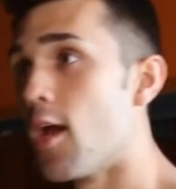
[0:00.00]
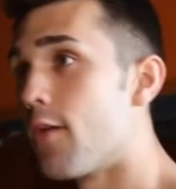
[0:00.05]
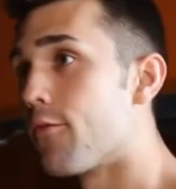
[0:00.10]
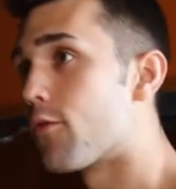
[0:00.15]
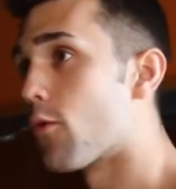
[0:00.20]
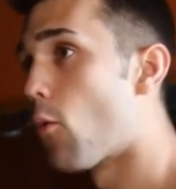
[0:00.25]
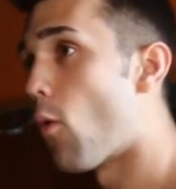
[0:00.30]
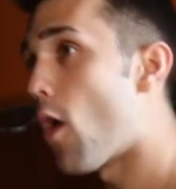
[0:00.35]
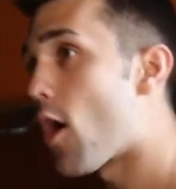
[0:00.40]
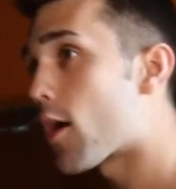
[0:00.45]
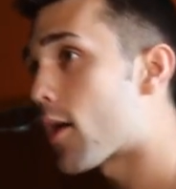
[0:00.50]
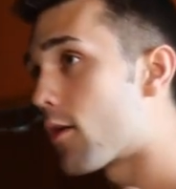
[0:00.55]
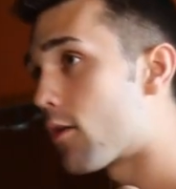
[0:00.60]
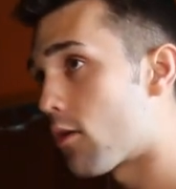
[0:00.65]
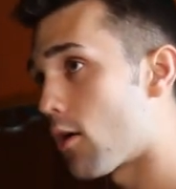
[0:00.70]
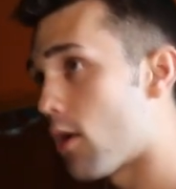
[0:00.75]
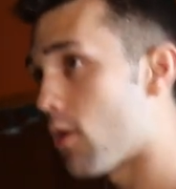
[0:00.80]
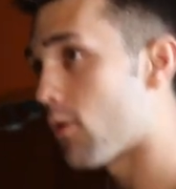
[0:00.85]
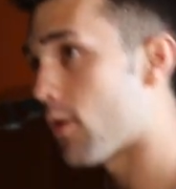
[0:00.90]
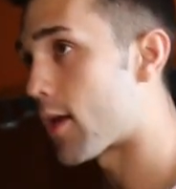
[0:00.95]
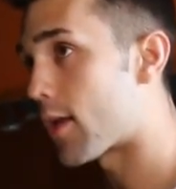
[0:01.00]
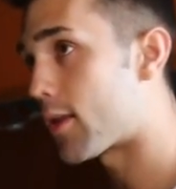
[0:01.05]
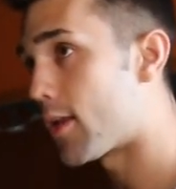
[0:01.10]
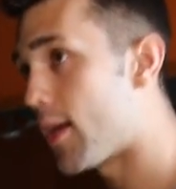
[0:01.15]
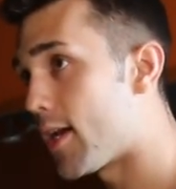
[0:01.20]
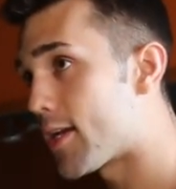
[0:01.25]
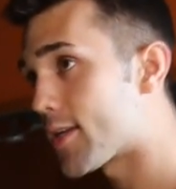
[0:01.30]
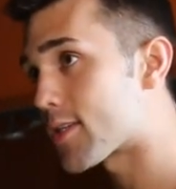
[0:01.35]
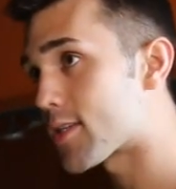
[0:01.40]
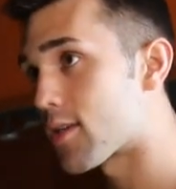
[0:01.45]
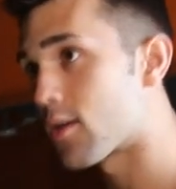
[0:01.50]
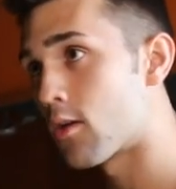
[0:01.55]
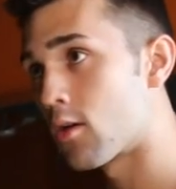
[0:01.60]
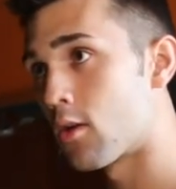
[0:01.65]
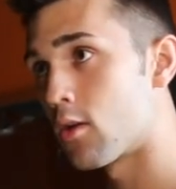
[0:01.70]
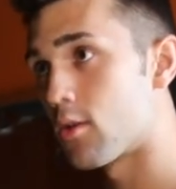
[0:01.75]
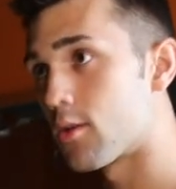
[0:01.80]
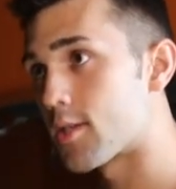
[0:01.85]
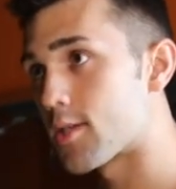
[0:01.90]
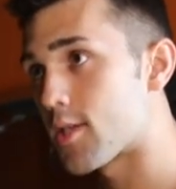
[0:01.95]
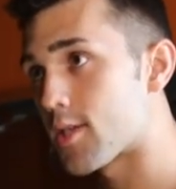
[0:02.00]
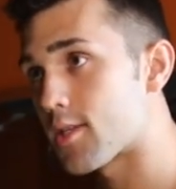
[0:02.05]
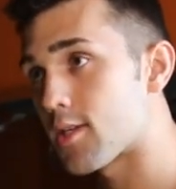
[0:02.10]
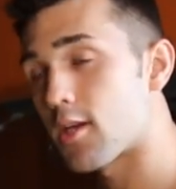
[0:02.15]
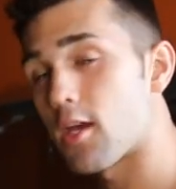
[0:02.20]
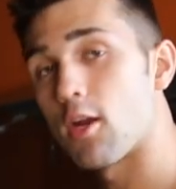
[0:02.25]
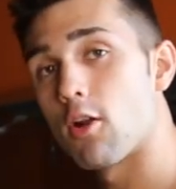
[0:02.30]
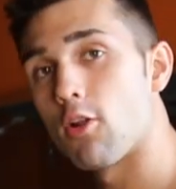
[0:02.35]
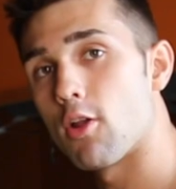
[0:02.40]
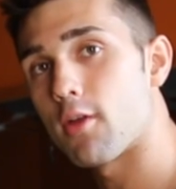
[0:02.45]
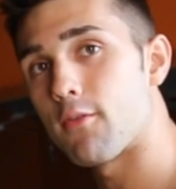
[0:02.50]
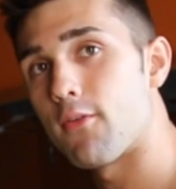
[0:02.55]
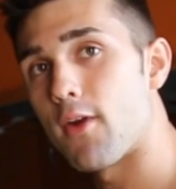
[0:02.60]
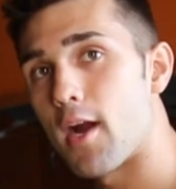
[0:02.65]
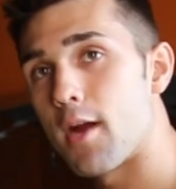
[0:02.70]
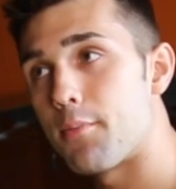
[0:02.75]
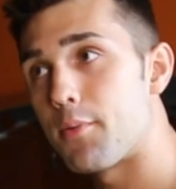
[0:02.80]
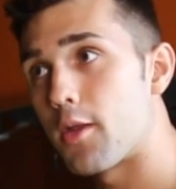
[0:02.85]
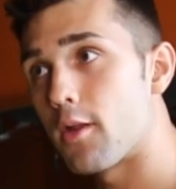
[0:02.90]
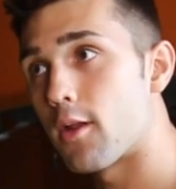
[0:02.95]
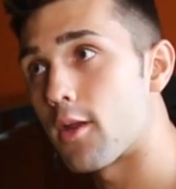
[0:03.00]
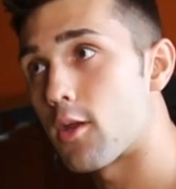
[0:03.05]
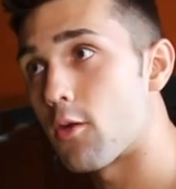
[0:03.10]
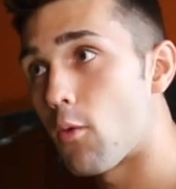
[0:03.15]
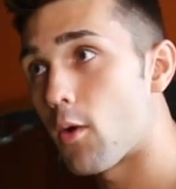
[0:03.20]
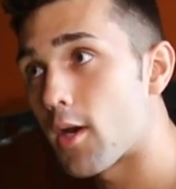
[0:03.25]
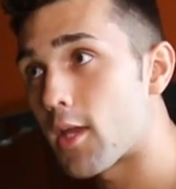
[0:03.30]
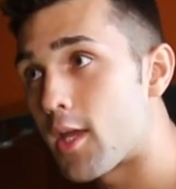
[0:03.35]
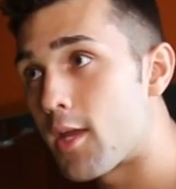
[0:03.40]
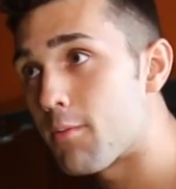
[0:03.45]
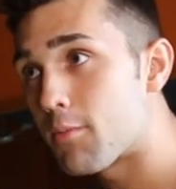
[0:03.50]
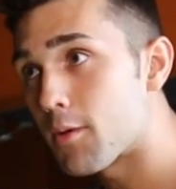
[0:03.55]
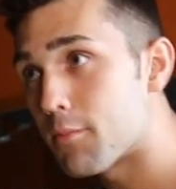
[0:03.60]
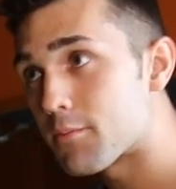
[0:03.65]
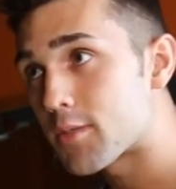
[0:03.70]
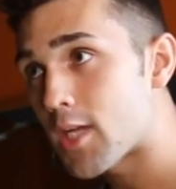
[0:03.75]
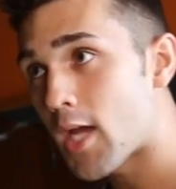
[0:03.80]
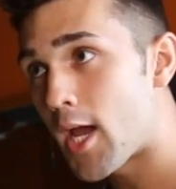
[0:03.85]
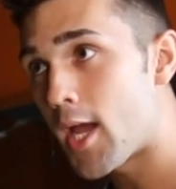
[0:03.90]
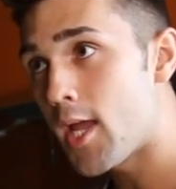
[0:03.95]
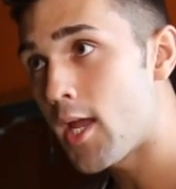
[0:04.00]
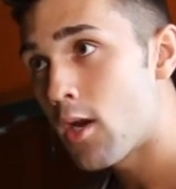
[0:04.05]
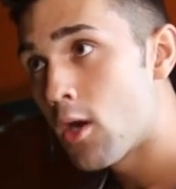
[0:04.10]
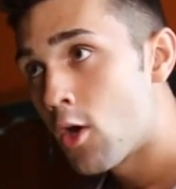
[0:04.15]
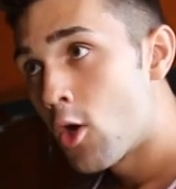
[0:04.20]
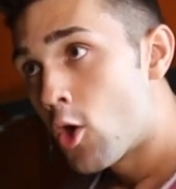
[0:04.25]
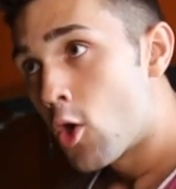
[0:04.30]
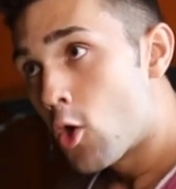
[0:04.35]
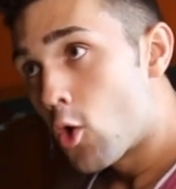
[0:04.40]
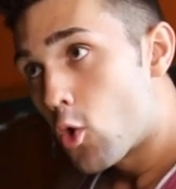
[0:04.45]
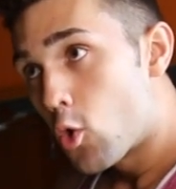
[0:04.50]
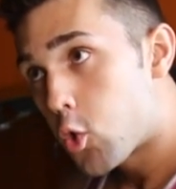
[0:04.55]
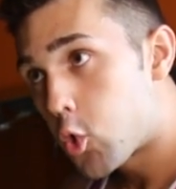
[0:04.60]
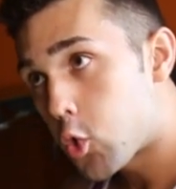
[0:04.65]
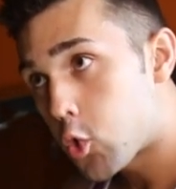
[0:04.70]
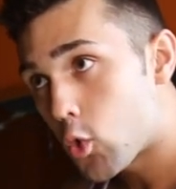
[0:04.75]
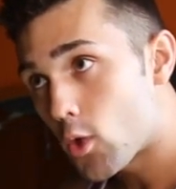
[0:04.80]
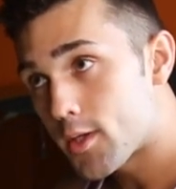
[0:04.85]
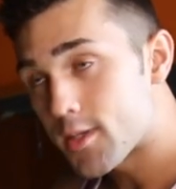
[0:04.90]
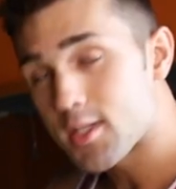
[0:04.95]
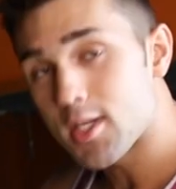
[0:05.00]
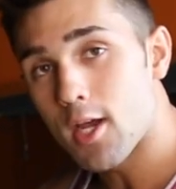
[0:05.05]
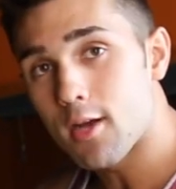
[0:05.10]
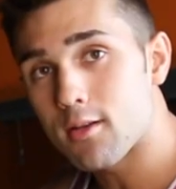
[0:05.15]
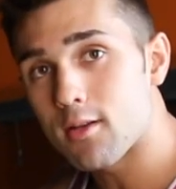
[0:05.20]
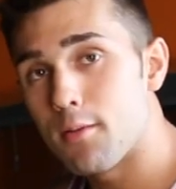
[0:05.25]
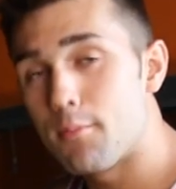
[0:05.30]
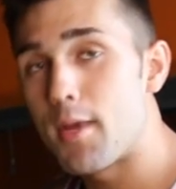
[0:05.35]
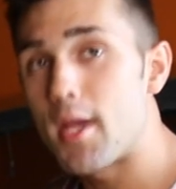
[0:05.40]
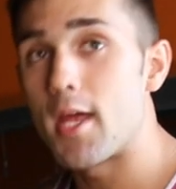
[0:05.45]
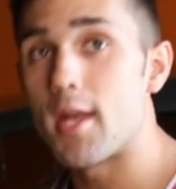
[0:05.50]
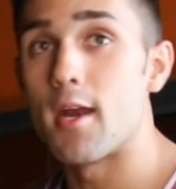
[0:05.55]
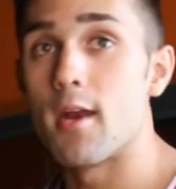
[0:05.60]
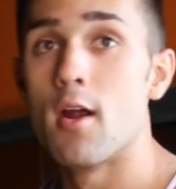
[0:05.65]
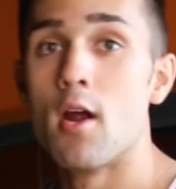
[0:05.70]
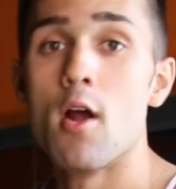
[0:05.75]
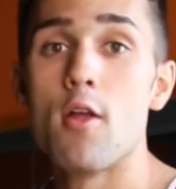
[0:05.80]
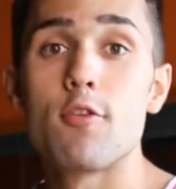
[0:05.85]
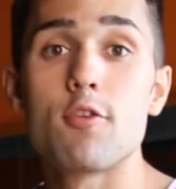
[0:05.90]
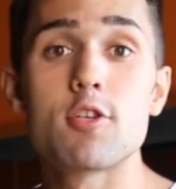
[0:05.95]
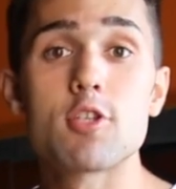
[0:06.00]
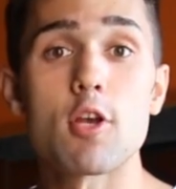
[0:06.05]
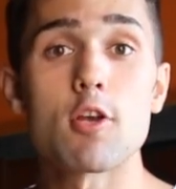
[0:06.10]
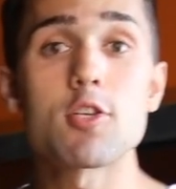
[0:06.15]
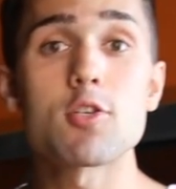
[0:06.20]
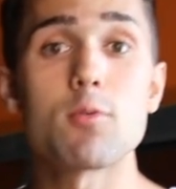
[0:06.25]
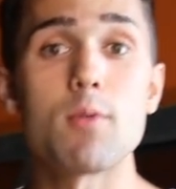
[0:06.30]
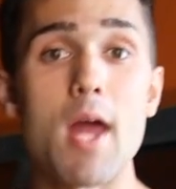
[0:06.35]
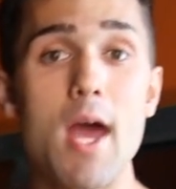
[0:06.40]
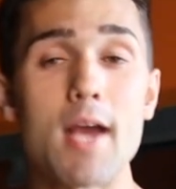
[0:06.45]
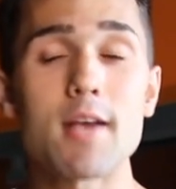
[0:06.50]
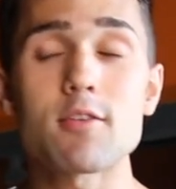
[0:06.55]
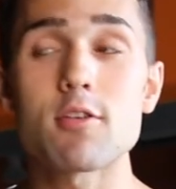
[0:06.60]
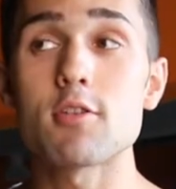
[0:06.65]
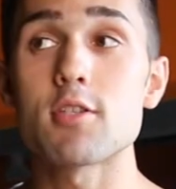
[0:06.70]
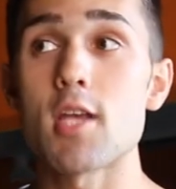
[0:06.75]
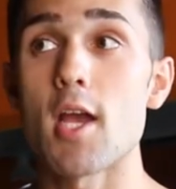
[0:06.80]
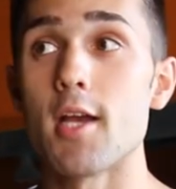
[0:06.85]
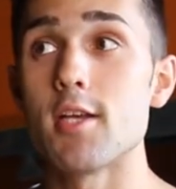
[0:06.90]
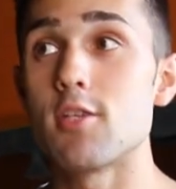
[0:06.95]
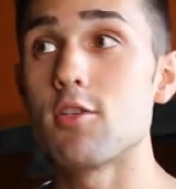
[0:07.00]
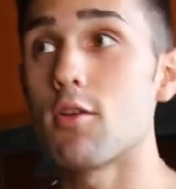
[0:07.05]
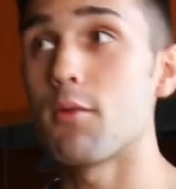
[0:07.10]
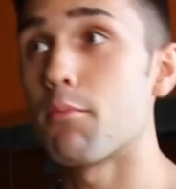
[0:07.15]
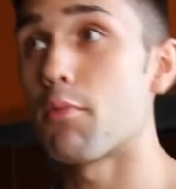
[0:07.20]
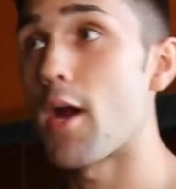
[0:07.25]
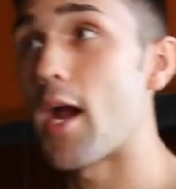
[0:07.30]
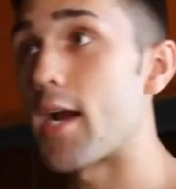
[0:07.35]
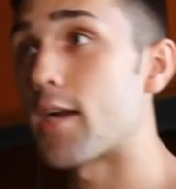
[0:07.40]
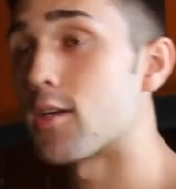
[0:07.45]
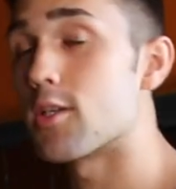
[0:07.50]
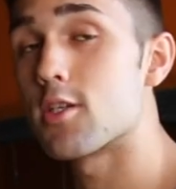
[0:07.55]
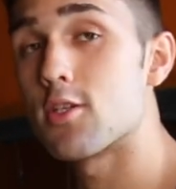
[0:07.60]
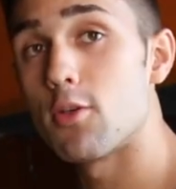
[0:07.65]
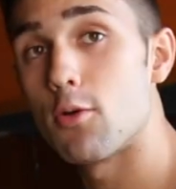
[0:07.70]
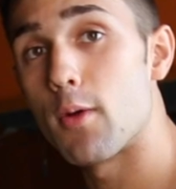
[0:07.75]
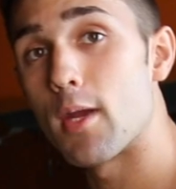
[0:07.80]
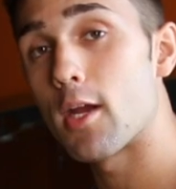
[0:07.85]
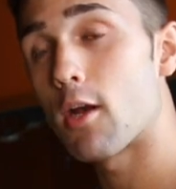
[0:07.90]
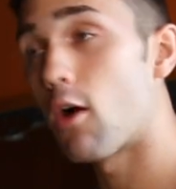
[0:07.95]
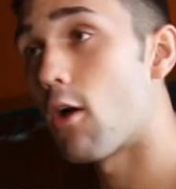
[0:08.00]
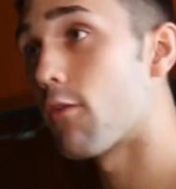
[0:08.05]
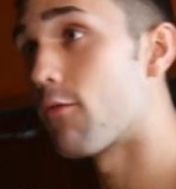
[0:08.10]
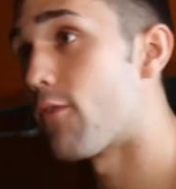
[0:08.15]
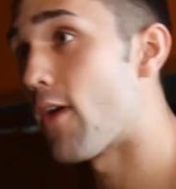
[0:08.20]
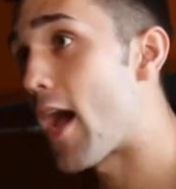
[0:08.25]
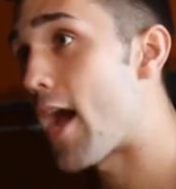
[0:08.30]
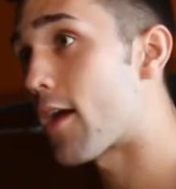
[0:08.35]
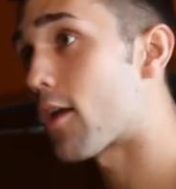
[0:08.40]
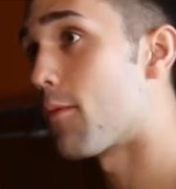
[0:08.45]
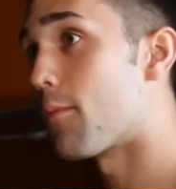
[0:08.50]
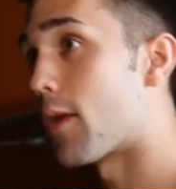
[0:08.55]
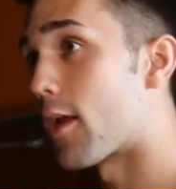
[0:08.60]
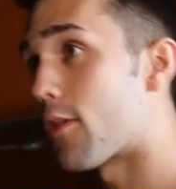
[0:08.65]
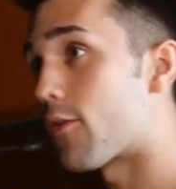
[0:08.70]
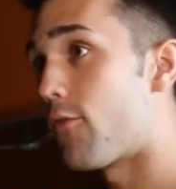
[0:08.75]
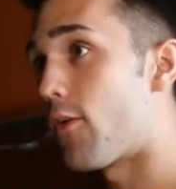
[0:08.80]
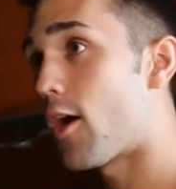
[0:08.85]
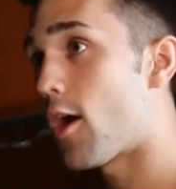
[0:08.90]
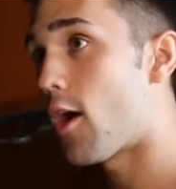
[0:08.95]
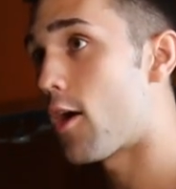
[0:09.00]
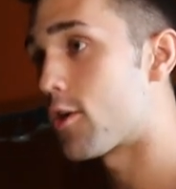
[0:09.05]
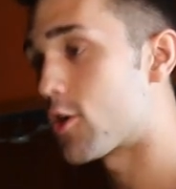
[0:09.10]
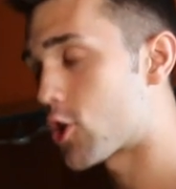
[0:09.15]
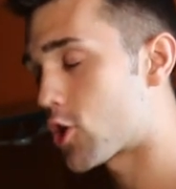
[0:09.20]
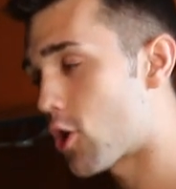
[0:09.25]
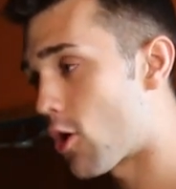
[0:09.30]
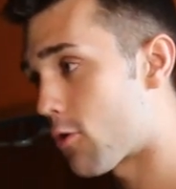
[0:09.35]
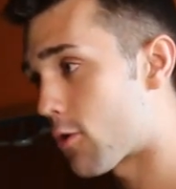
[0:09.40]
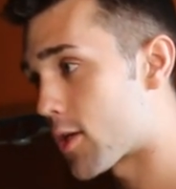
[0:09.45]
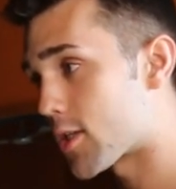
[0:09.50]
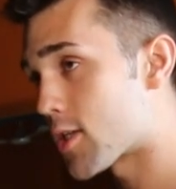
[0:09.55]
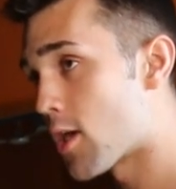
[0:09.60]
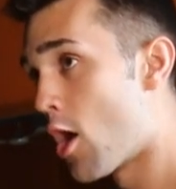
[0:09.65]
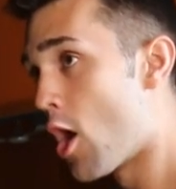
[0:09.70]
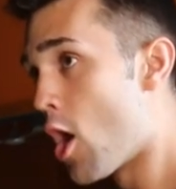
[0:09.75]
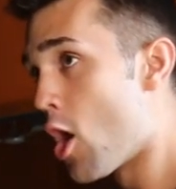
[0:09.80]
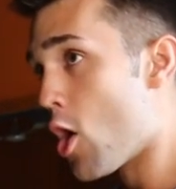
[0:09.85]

If you're walking around like this, this isn't gonna look very appealing. You wanna keep them tight and suck them in. There's also an exercise you can practice doing called vacuuming. It's very hard to show because